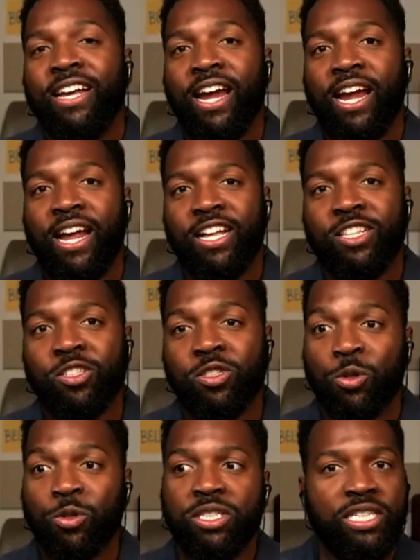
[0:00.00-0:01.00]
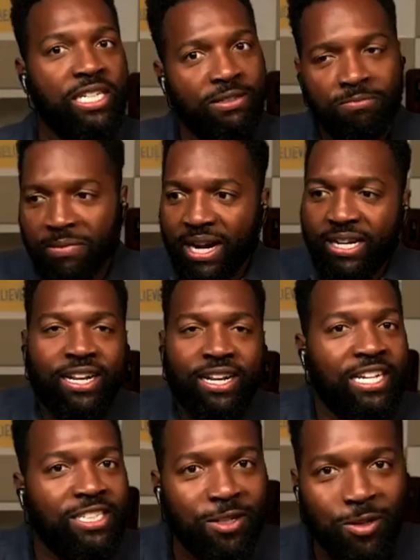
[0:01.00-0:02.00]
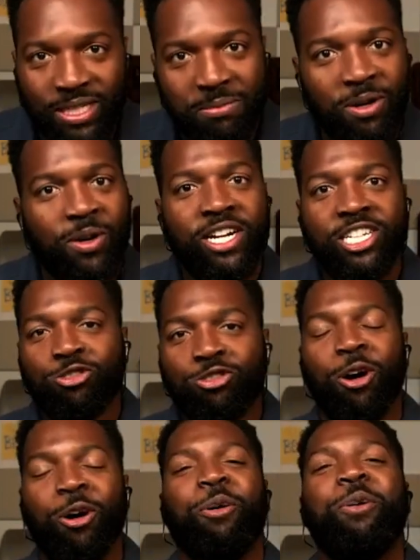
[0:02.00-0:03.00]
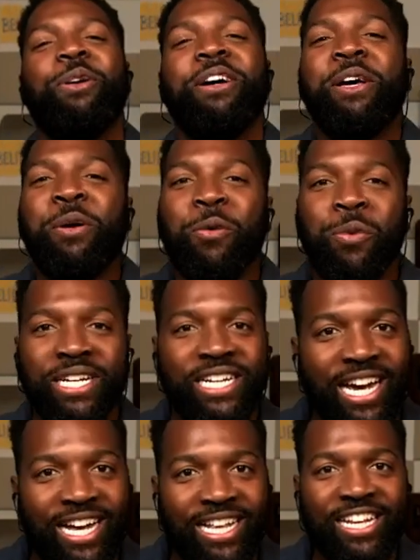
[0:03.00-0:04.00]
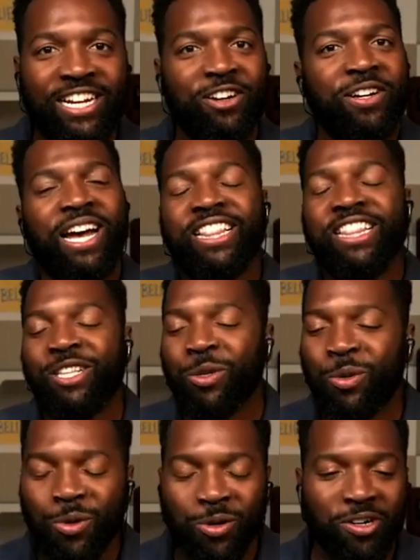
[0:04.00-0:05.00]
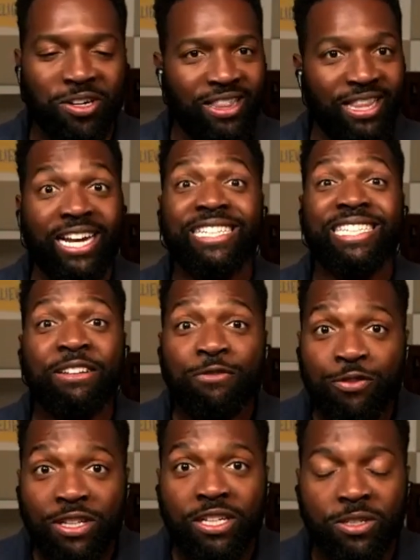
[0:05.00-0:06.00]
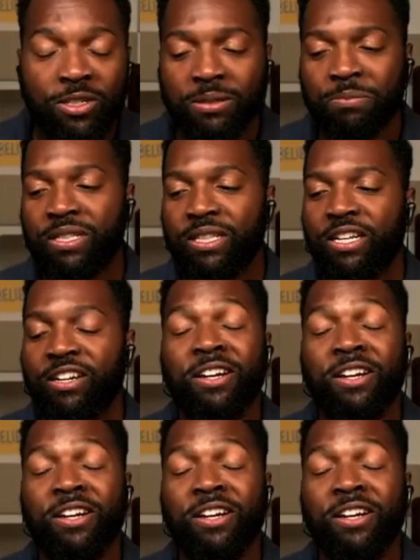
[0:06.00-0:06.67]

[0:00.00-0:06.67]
And so she made a nice little email intro. We got there, got the tour, a lot of Zinfandels up in there.